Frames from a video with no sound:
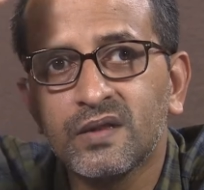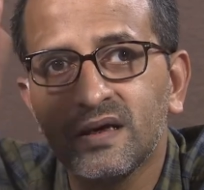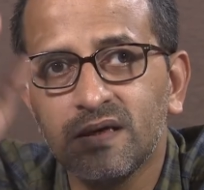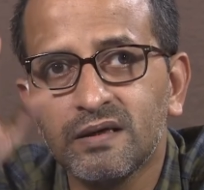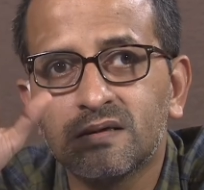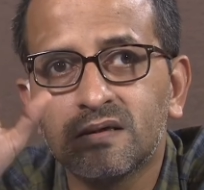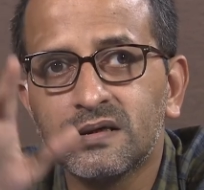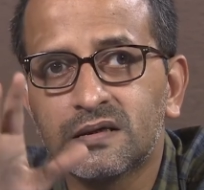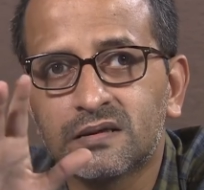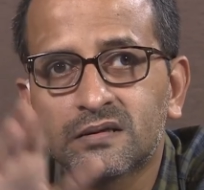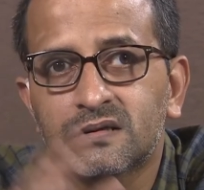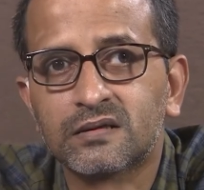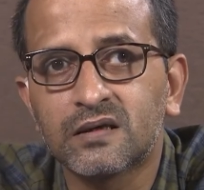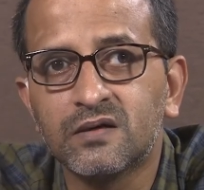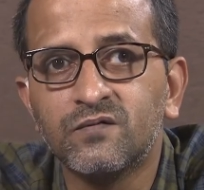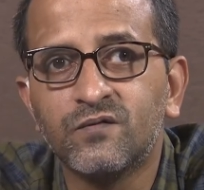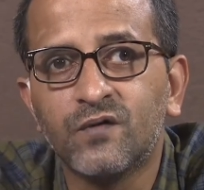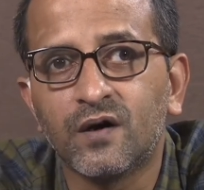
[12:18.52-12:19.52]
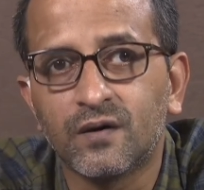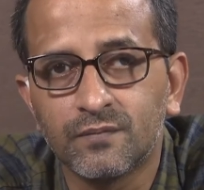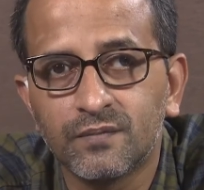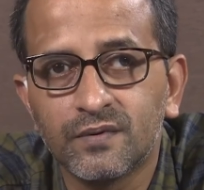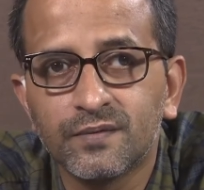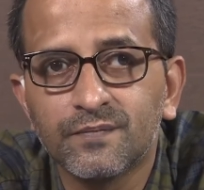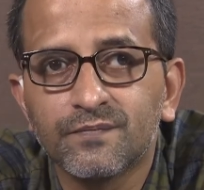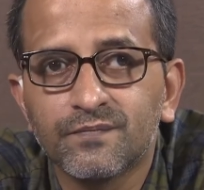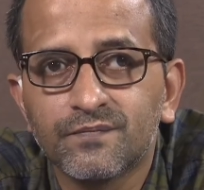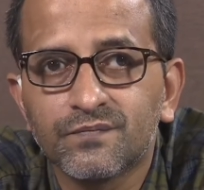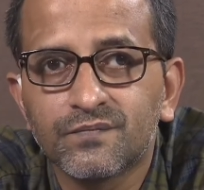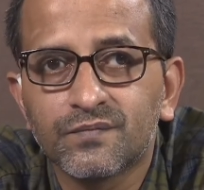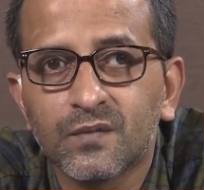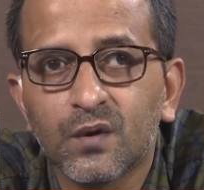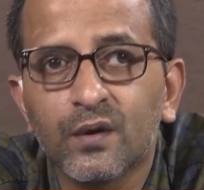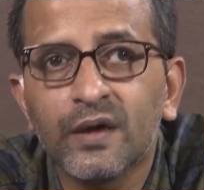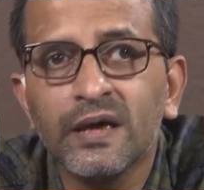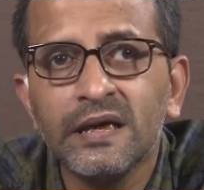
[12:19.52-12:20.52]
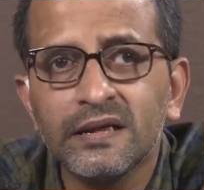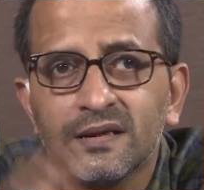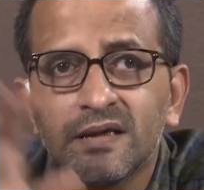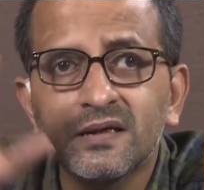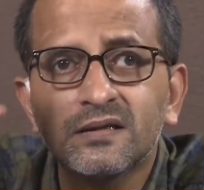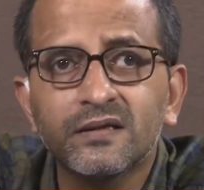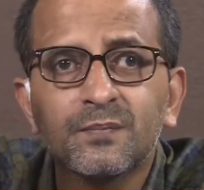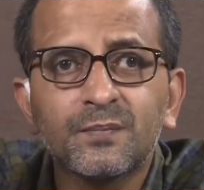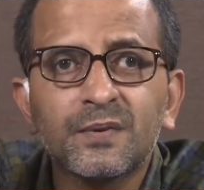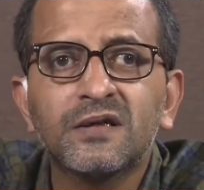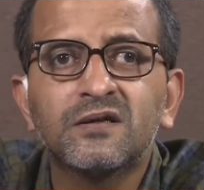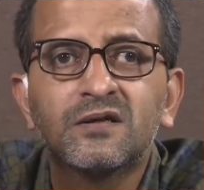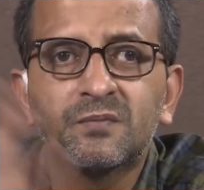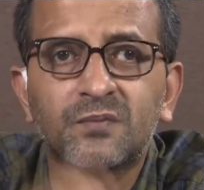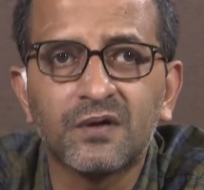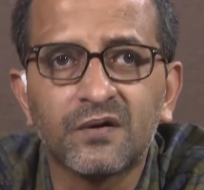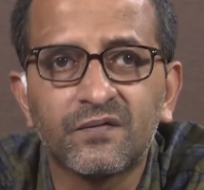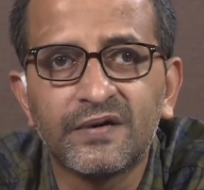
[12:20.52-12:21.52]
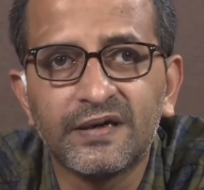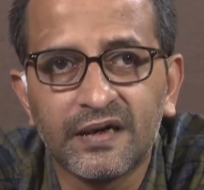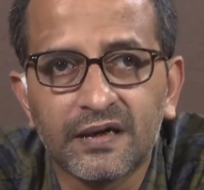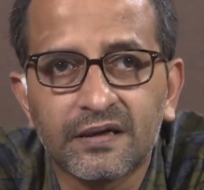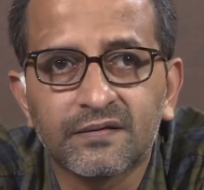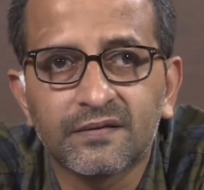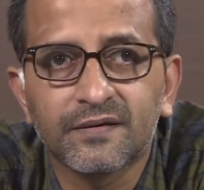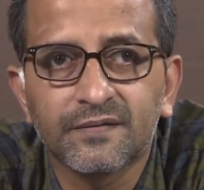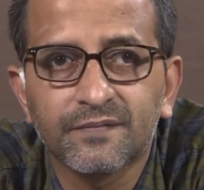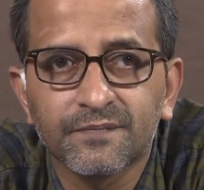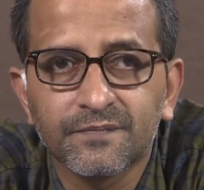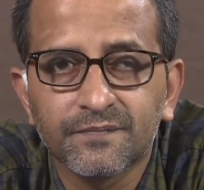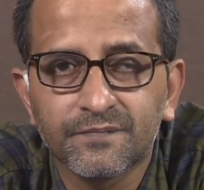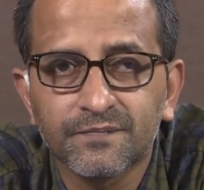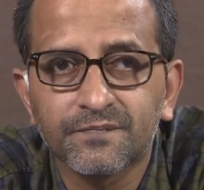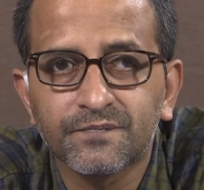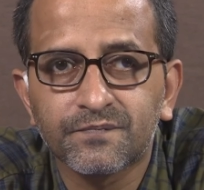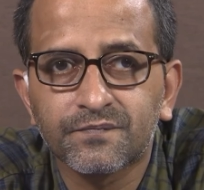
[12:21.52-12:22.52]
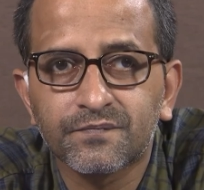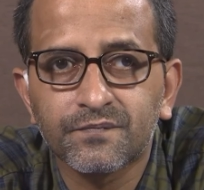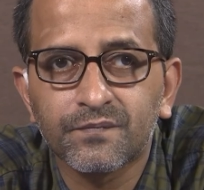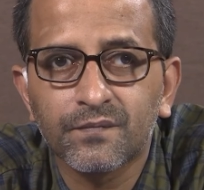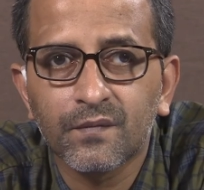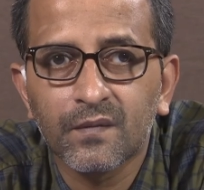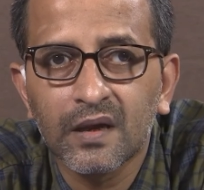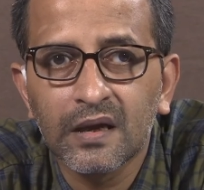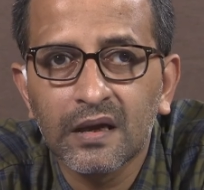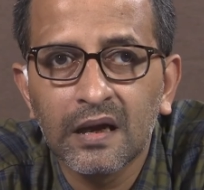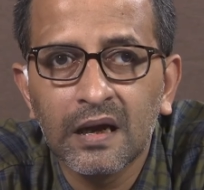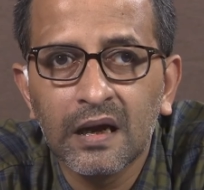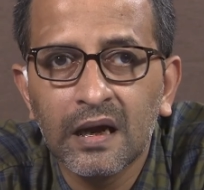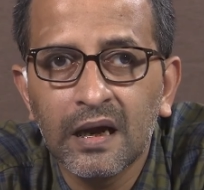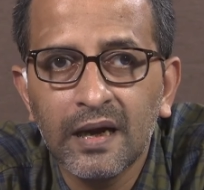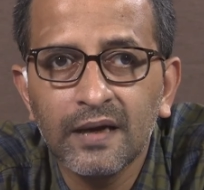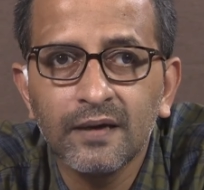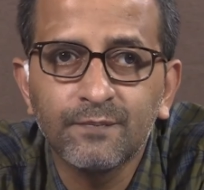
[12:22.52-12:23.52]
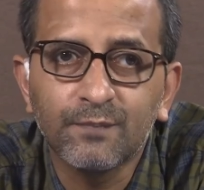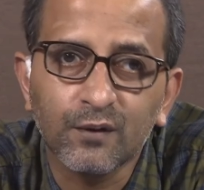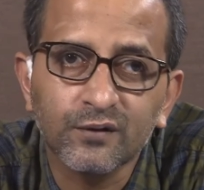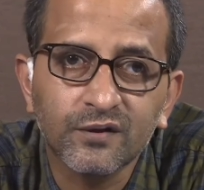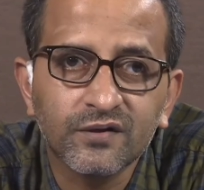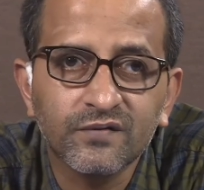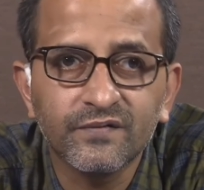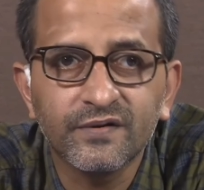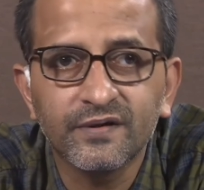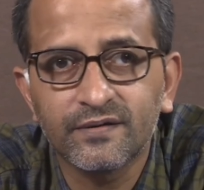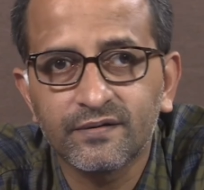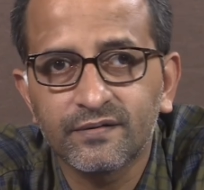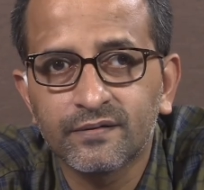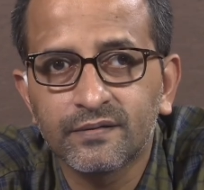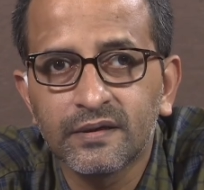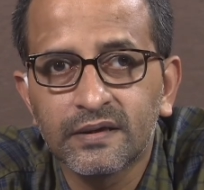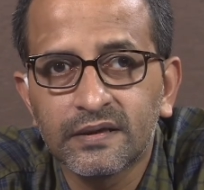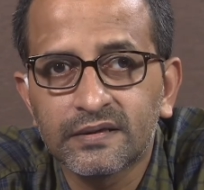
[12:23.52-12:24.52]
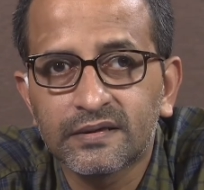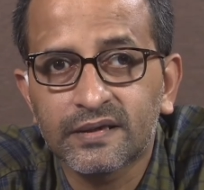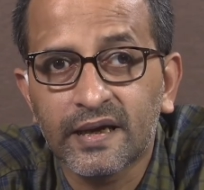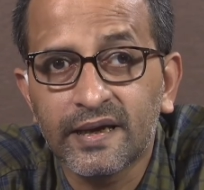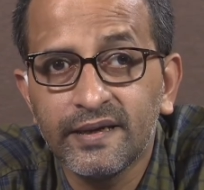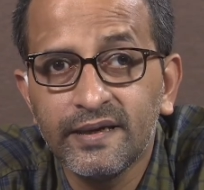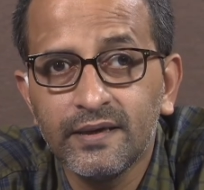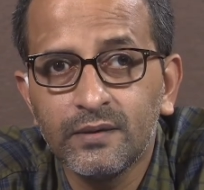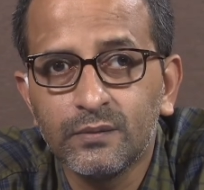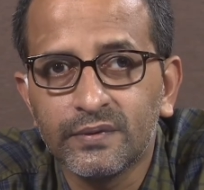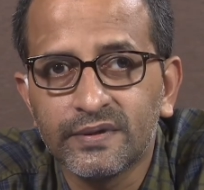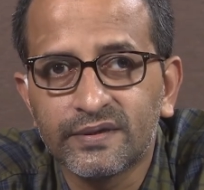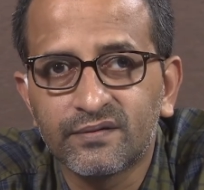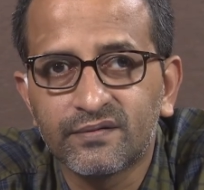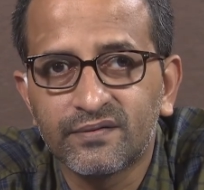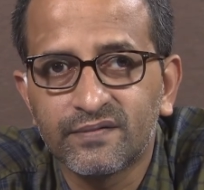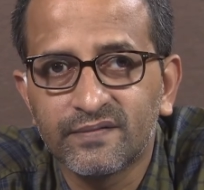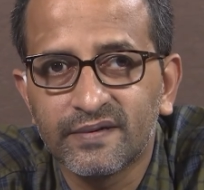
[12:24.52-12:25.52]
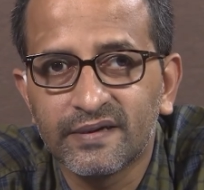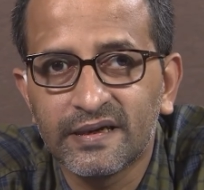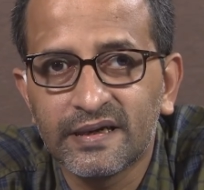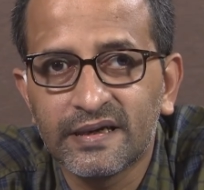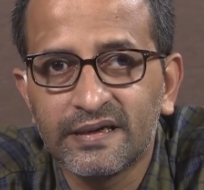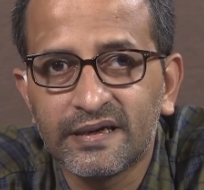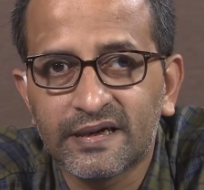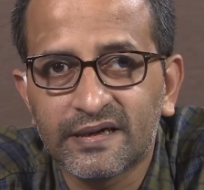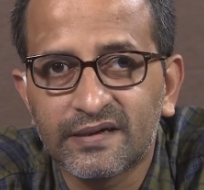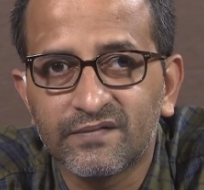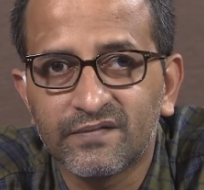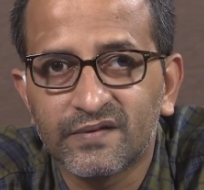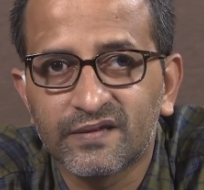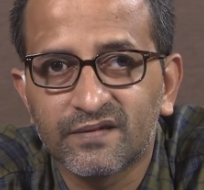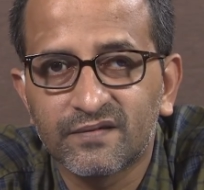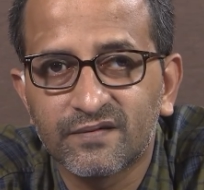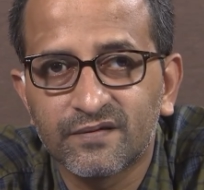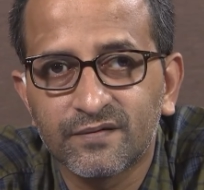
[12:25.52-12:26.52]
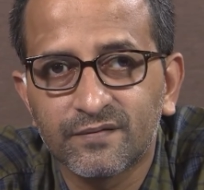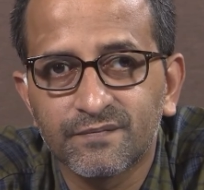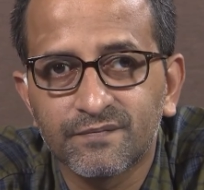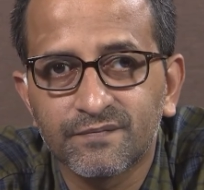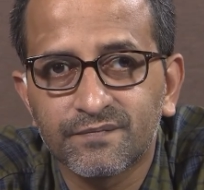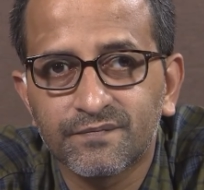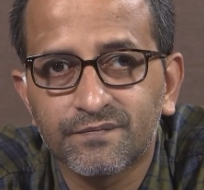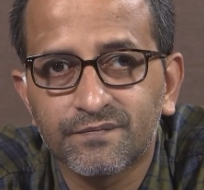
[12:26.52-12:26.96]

then it gets confirmed. Okay? That is the principle of induction and positivists sided with inductivists.